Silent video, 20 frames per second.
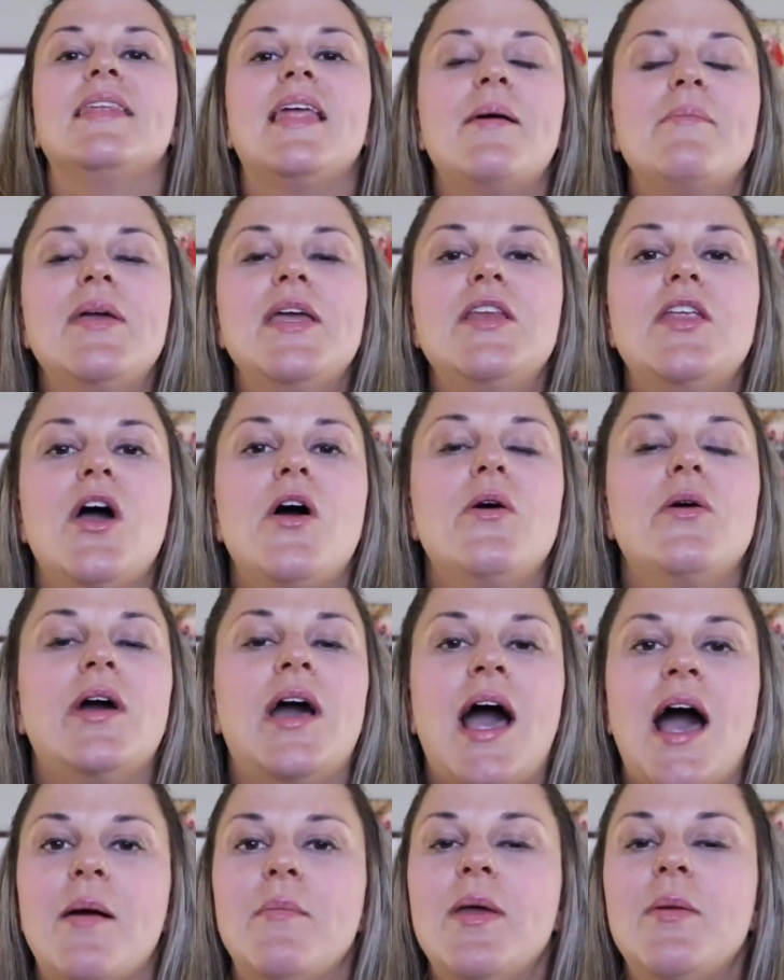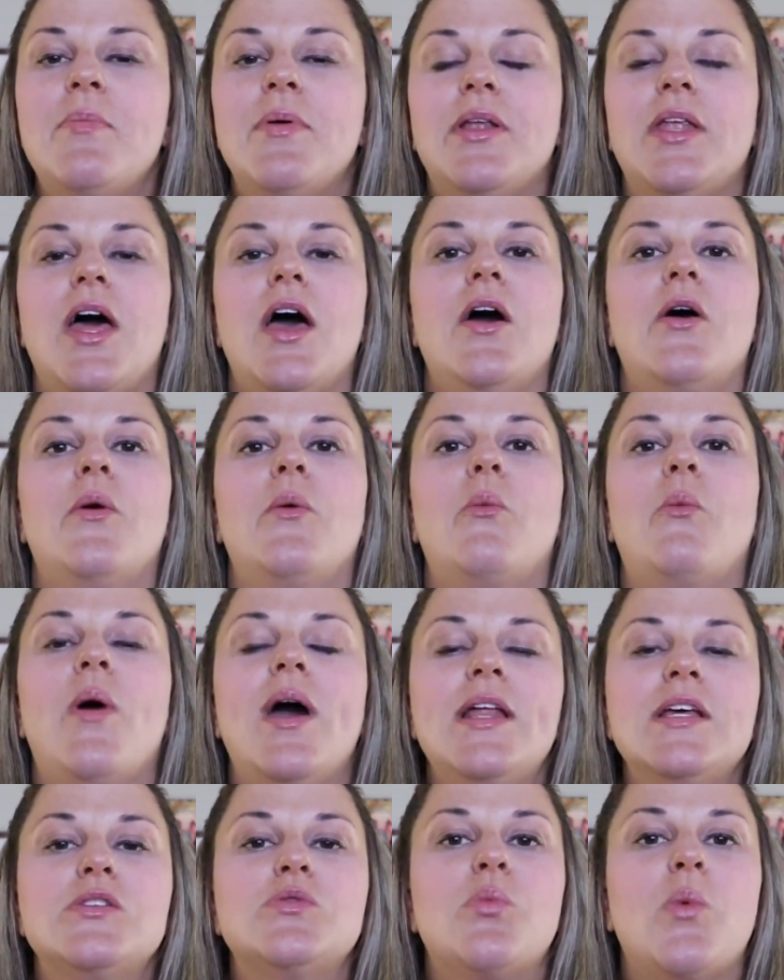Let me know, comment below,
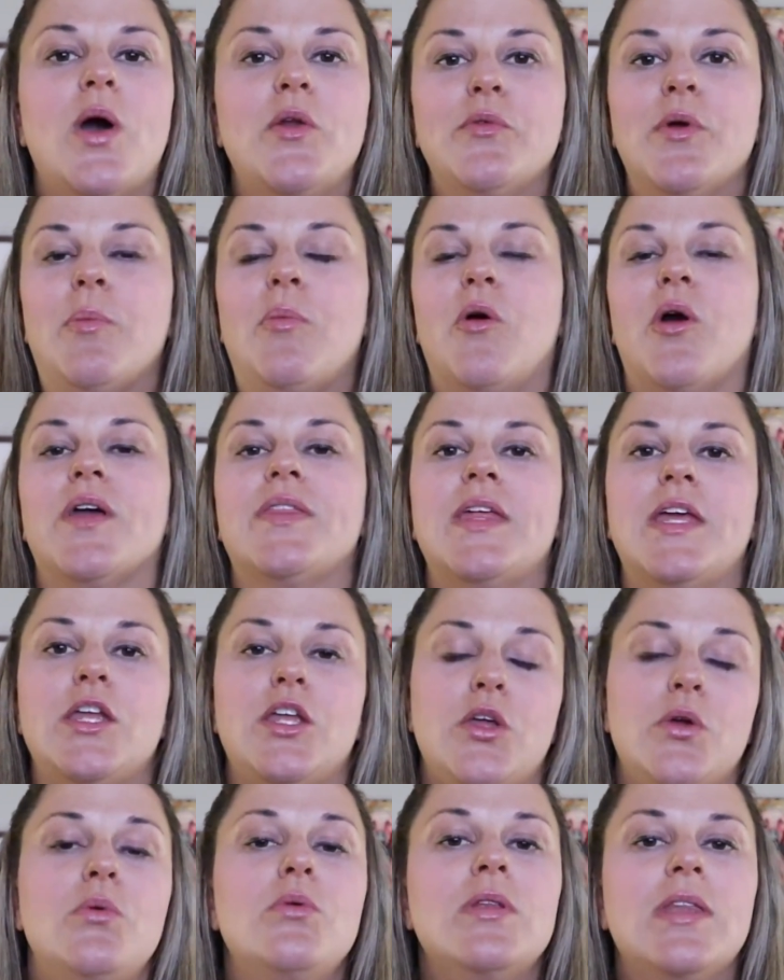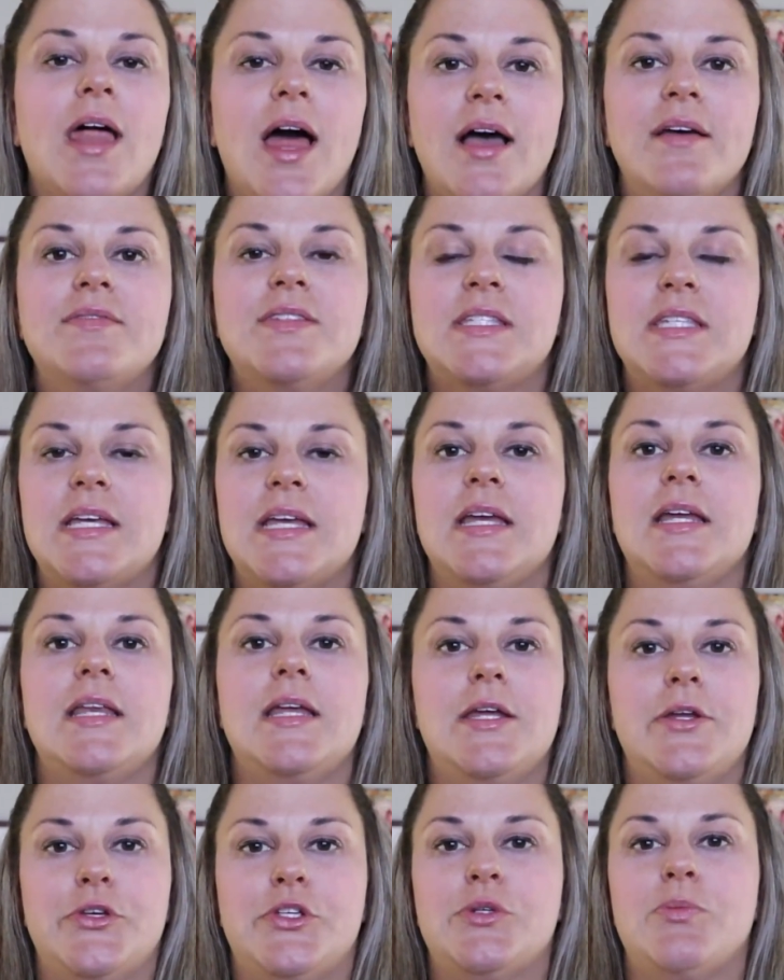what is one report that you love seeing
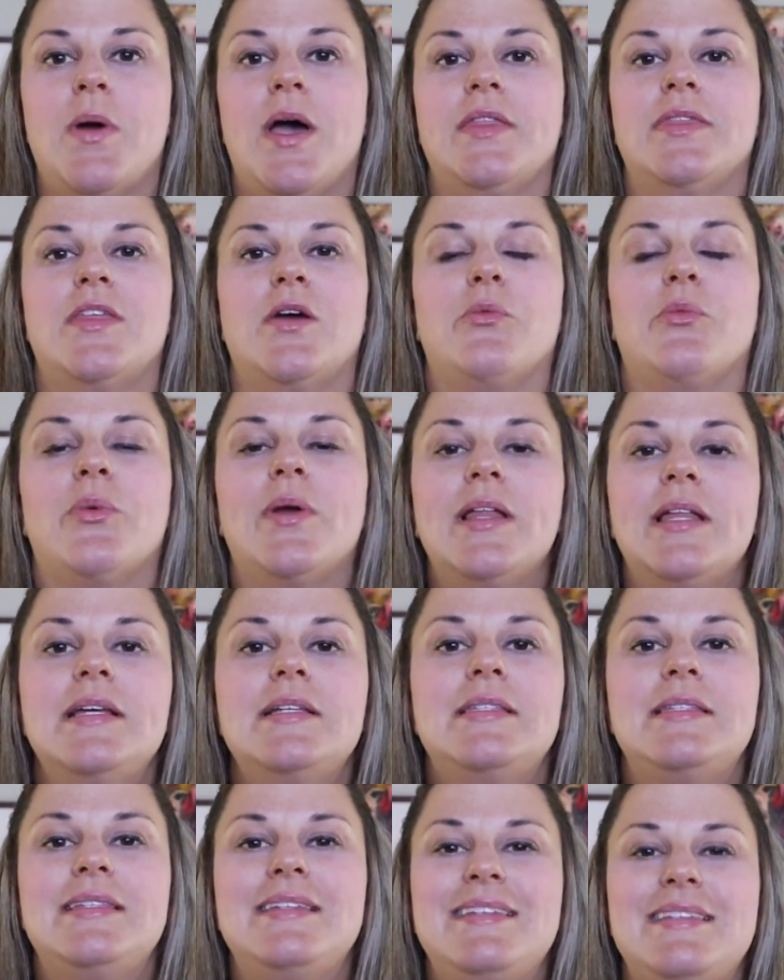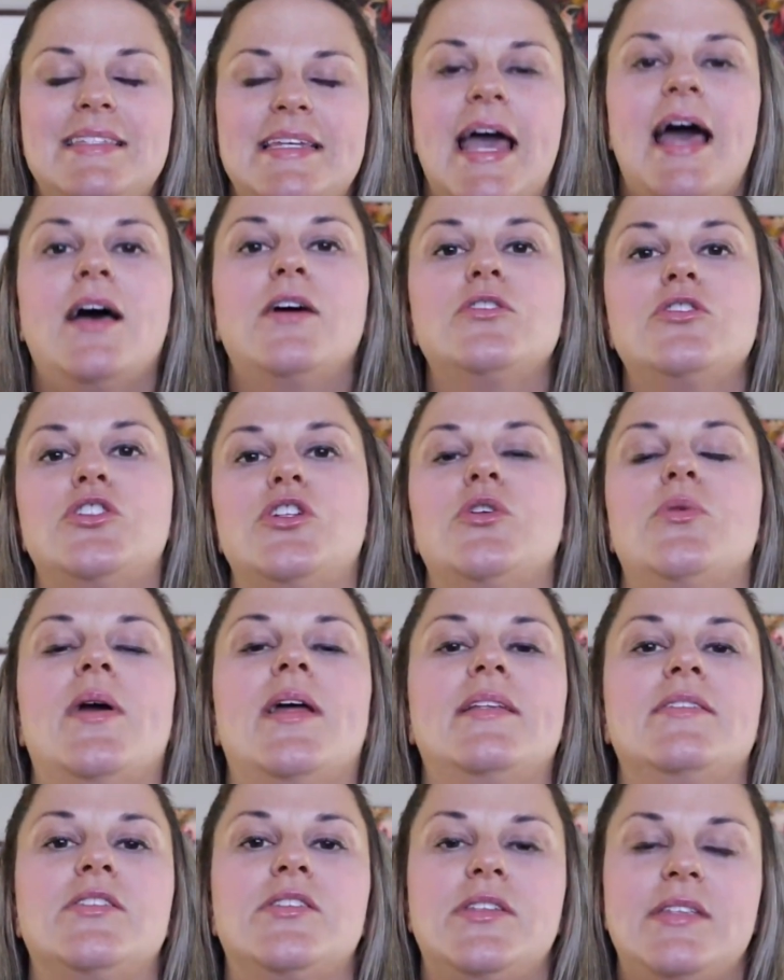each month that really tells you
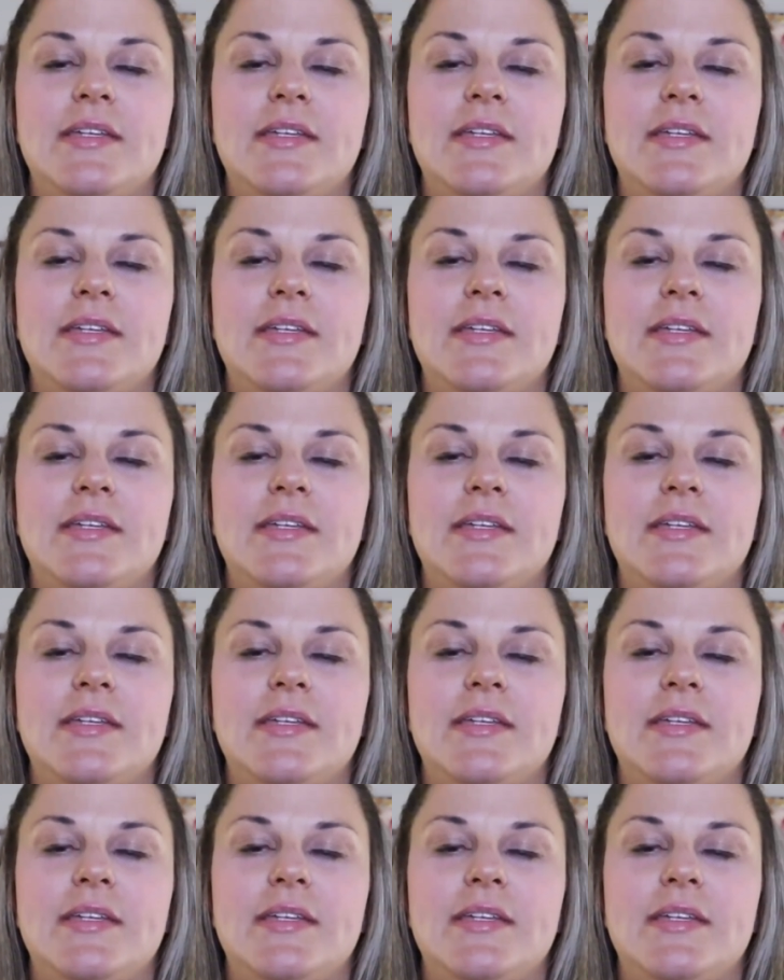and